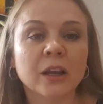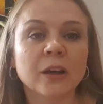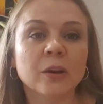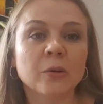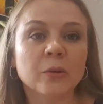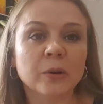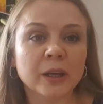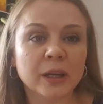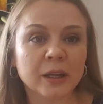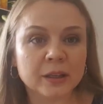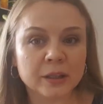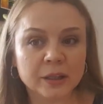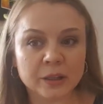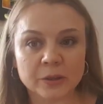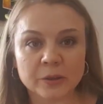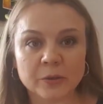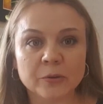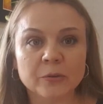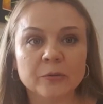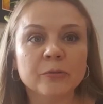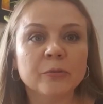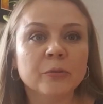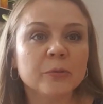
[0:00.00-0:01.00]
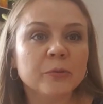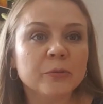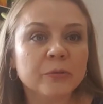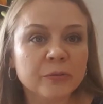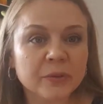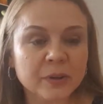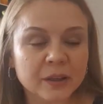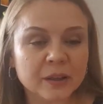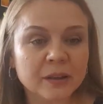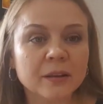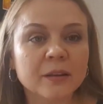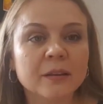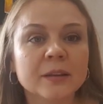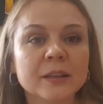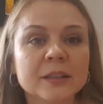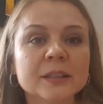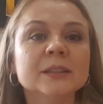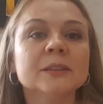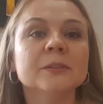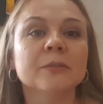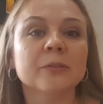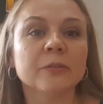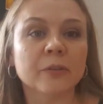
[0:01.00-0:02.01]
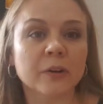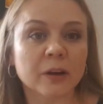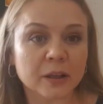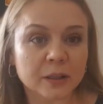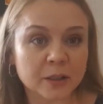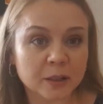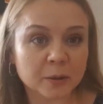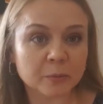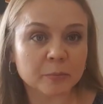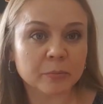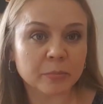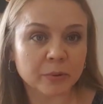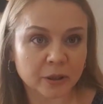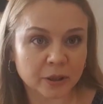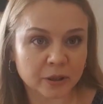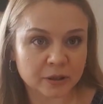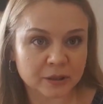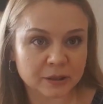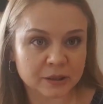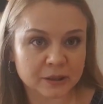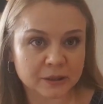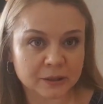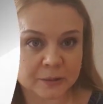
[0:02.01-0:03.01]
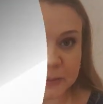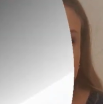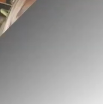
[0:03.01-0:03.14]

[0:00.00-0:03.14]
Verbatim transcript: who can you know fulfill this fun part